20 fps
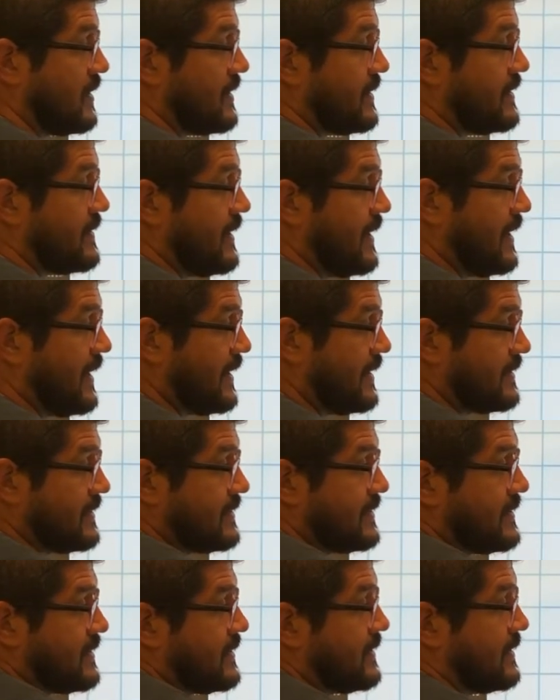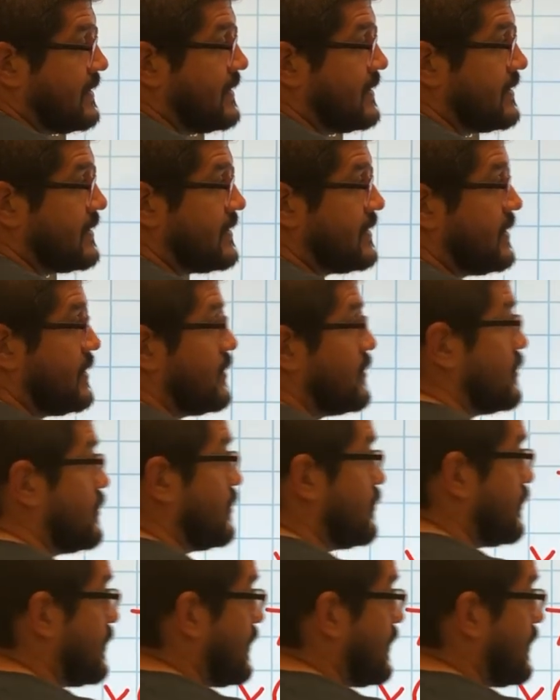Then here we